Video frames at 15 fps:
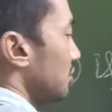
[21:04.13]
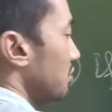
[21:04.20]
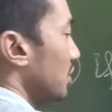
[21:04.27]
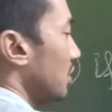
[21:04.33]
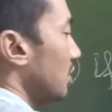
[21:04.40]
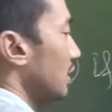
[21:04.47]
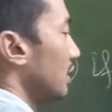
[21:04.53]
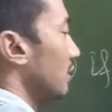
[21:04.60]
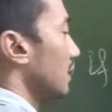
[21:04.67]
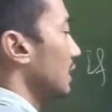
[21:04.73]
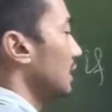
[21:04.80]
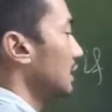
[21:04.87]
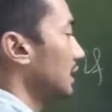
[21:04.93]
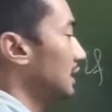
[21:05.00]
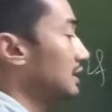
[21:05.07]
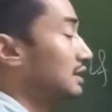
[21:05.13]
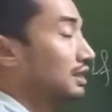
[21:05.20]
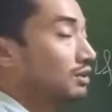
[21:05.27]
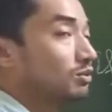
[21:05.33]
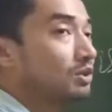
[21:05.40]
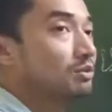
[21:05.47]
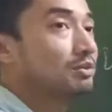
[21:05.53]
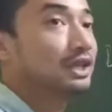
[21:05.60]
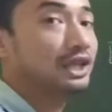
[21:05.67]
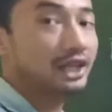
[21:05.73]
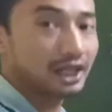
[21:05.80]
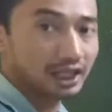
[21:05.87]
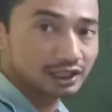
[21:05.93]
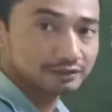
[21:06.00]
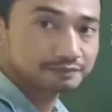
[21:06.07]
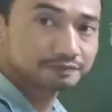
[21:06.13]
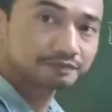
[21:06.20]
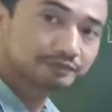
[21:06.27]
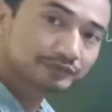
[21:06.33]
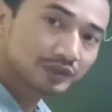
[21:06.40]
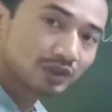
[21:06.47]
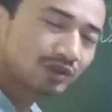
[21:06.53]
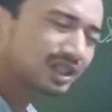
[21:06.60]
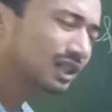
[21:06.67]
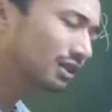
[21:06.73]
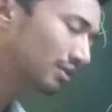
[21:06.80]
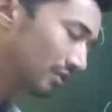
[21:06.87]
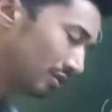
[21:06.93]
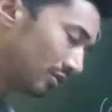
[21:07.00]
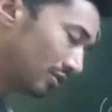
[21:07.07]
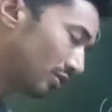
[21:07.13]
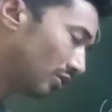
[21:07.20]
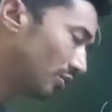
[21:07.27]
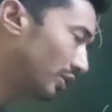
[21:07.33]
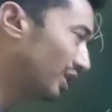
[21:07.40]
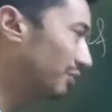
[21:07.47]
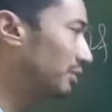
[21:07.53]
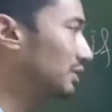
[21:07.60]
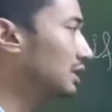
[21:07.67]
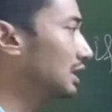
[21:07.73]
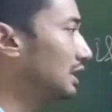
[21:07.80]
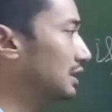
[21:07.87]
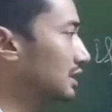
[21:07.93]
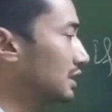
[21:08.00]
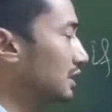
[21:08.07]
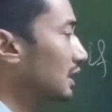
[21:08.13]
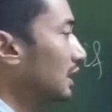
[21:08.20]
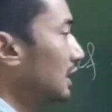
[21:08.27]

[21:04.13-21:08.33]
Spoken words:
purely real, then z will be A. Okay, don't worry about the letters.